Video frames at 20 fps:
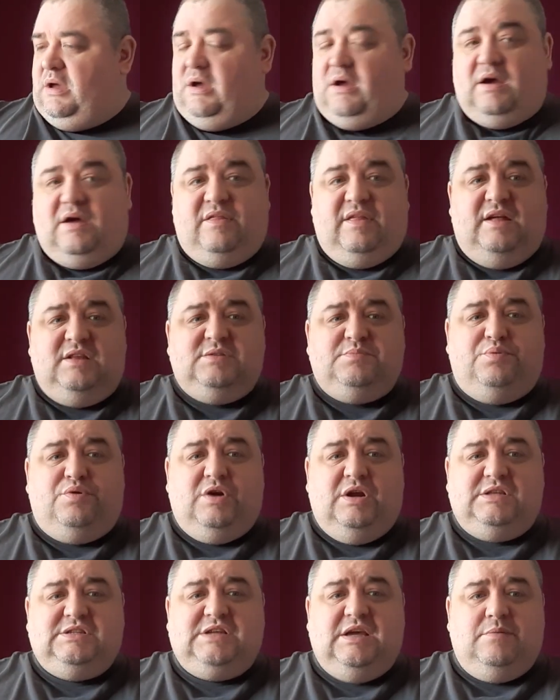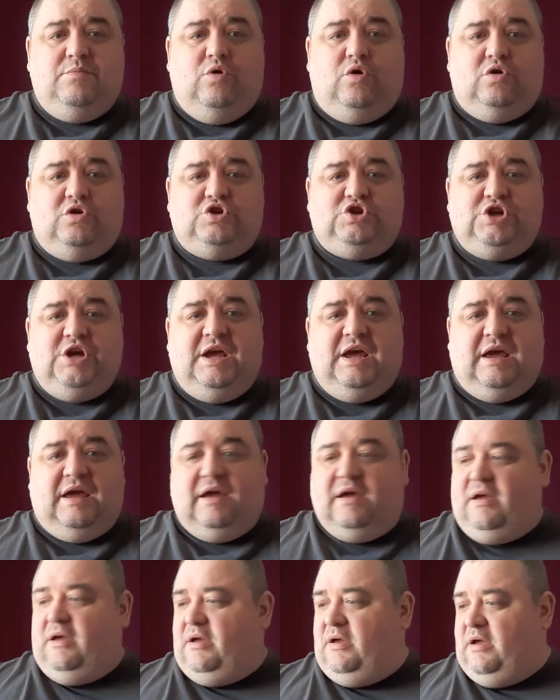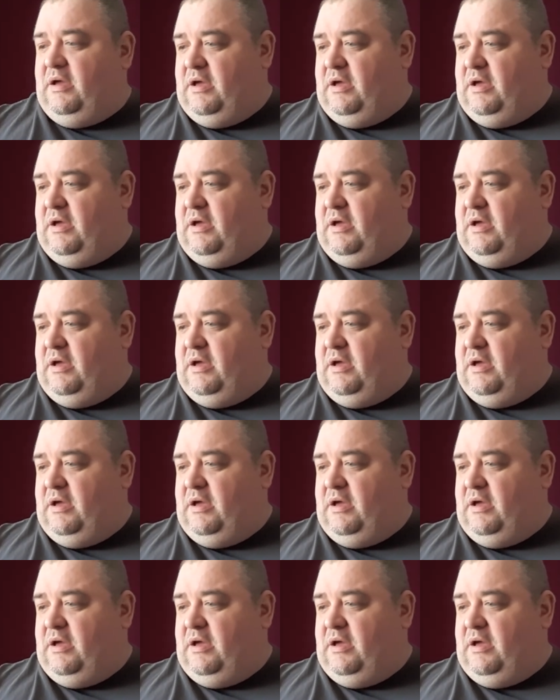that's pretty much it.